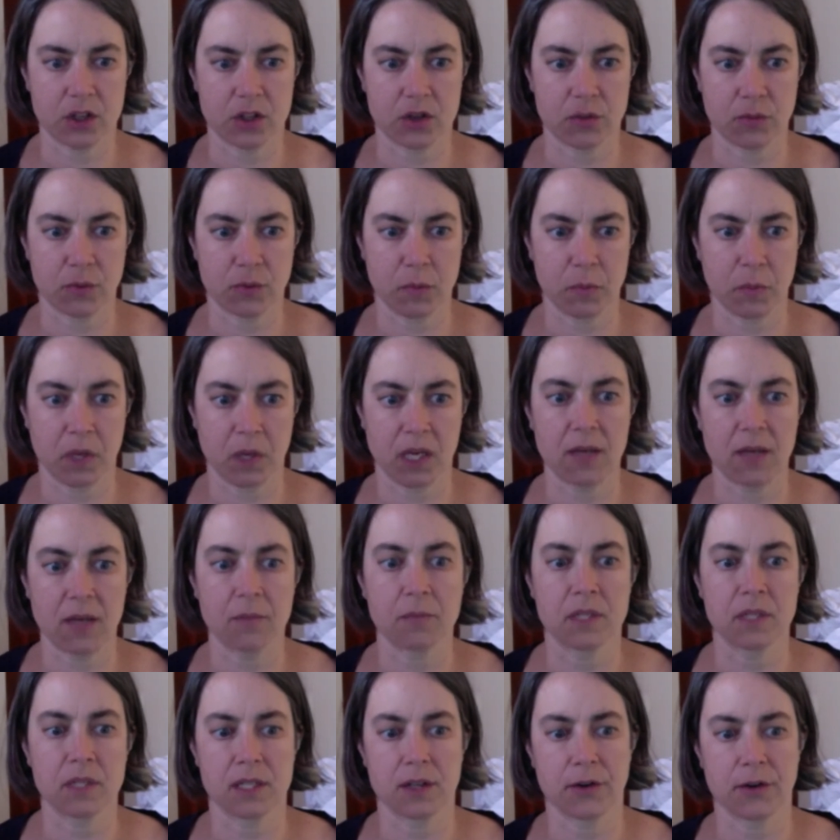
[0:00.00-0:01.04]
to repeat
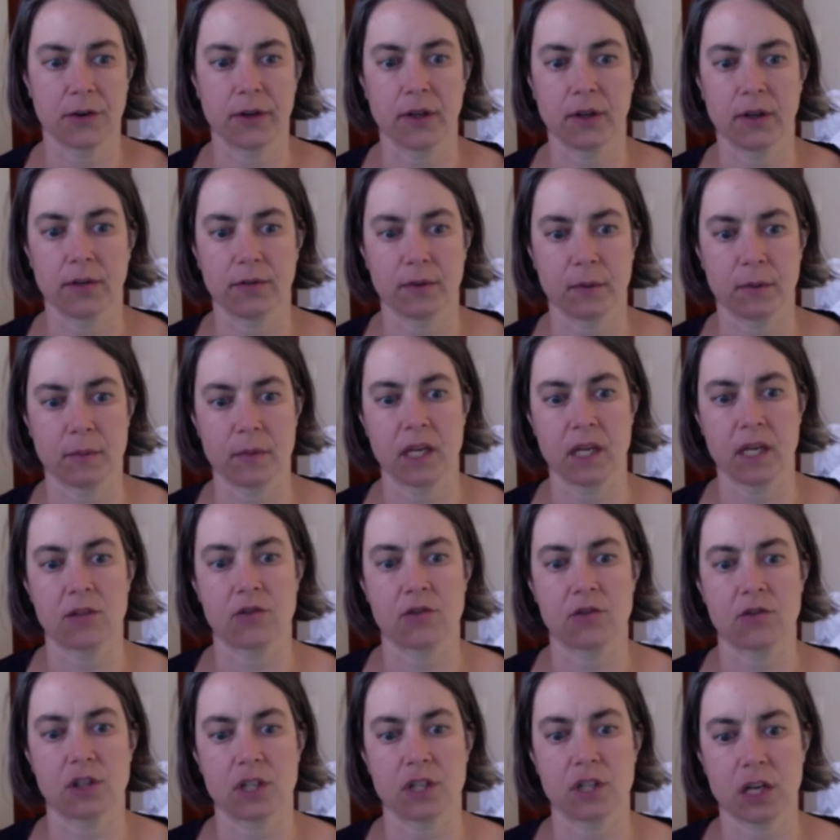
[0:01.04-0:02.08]
material from the
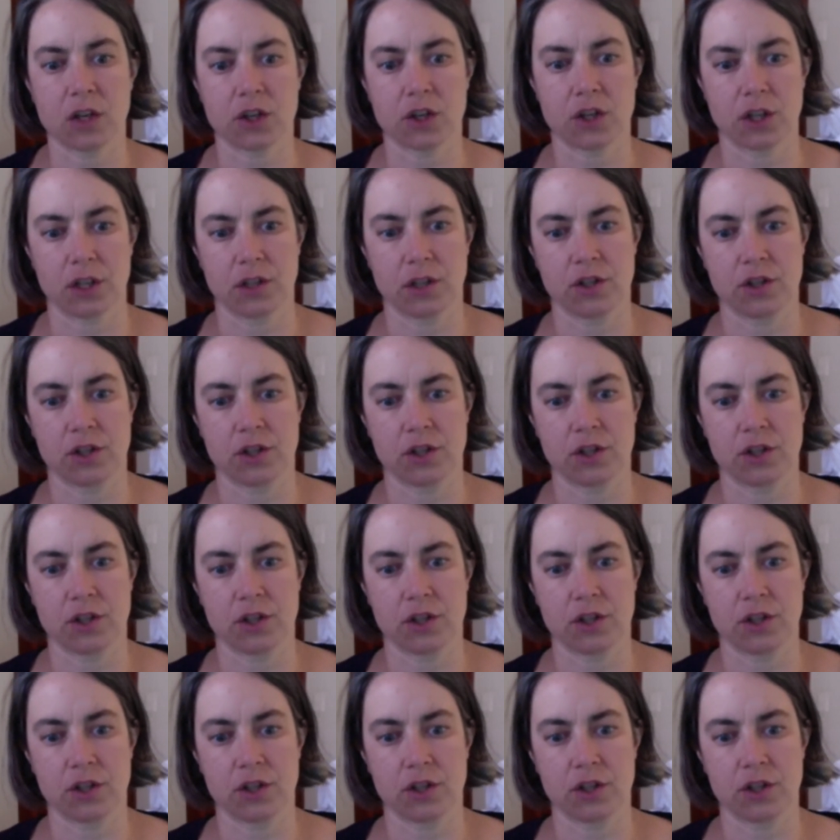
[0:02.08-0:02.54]
introduction